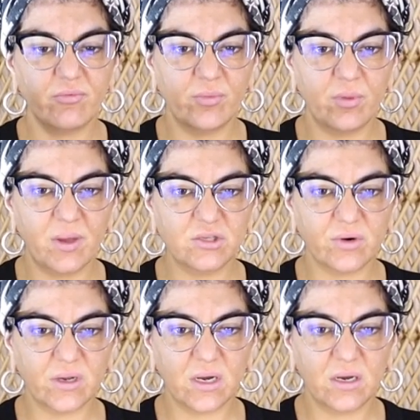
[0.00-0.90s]
from the Major
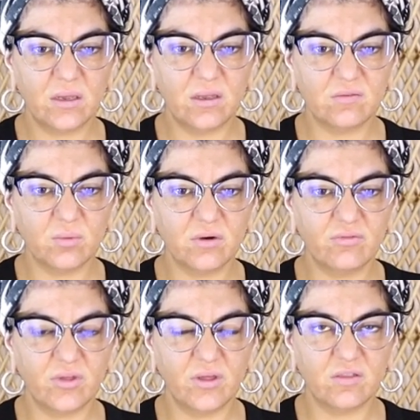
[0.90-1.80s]
Arcana. It's one
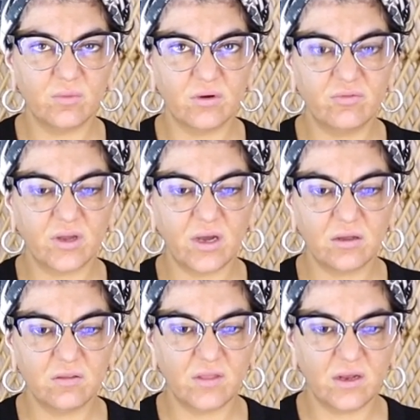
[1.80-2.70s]
of the
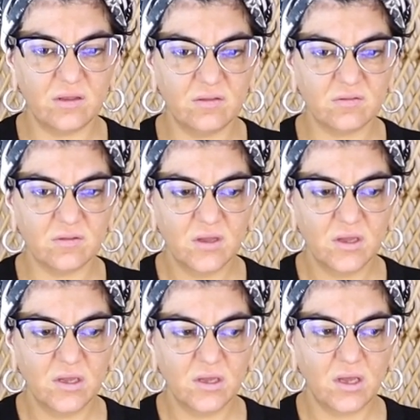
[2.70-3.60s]
cards that is
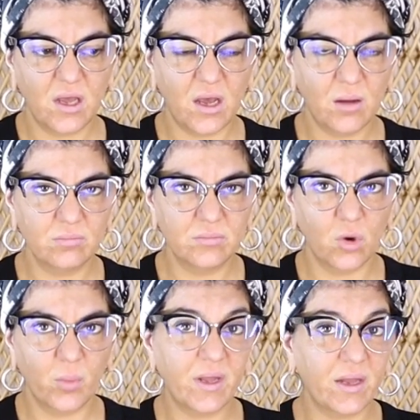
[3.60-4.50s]

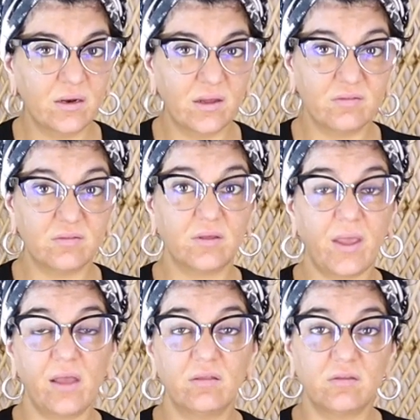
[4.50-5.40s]
nominated as
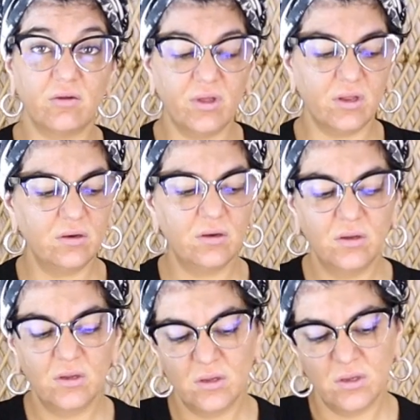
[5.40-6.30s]
Cancerian.
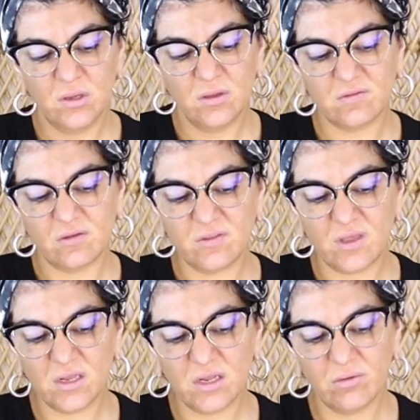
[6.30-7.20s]
So
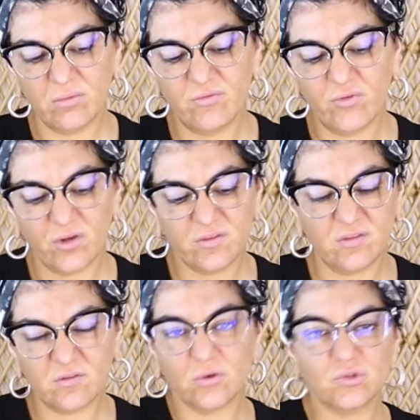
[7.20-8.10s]
seeing it here in reverse,
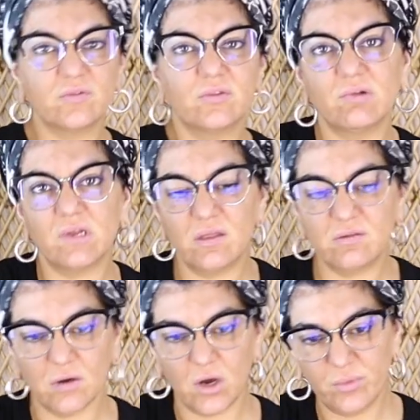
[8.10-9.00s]
this quadrant of the reading
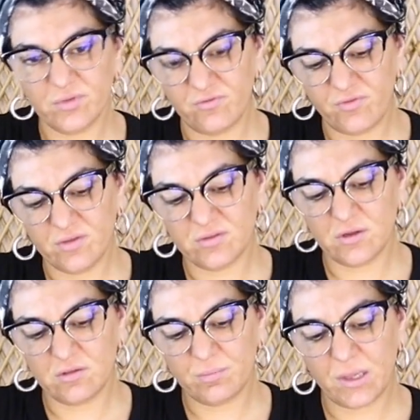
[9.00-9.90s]
is your hopes and fears, and
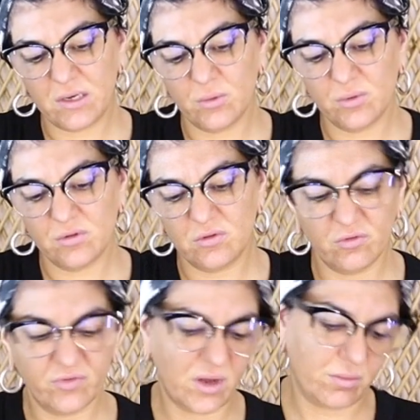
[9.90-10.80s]
it's paired here with the Two
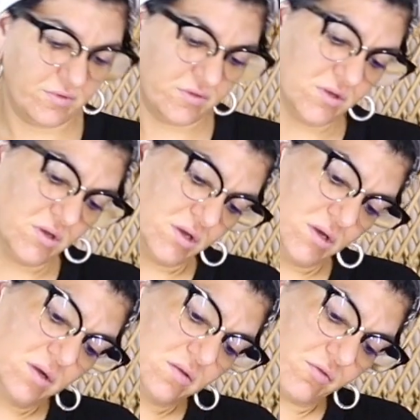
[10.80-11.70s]
of Cups.
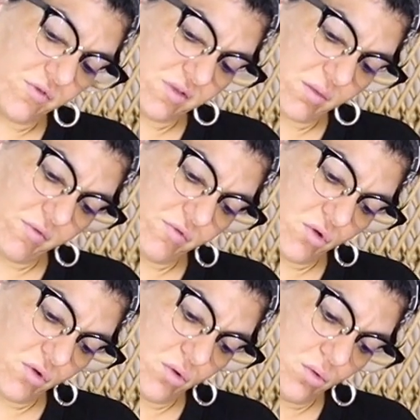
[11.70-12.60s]
So for some of
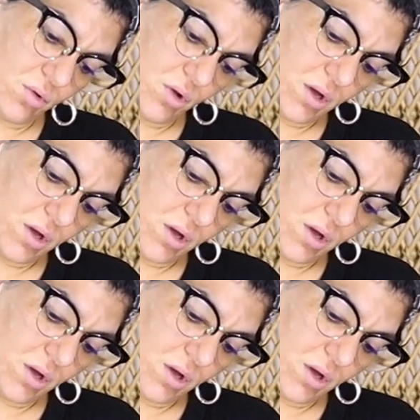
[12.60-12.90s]
you,